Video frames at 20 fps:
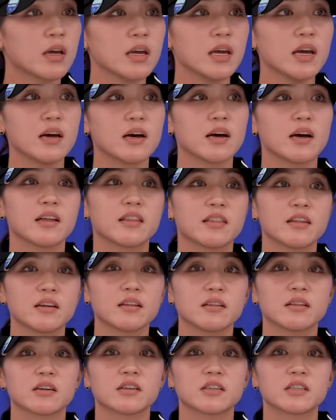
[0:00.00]
Yeah, I
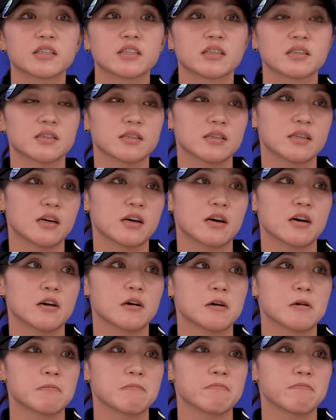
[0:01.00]
think there's just,
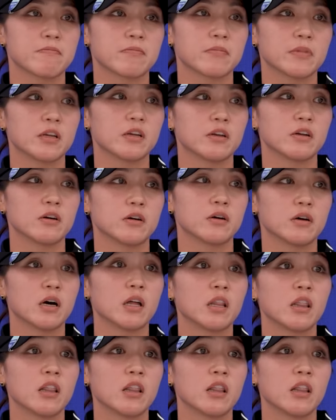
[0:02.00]
you know, a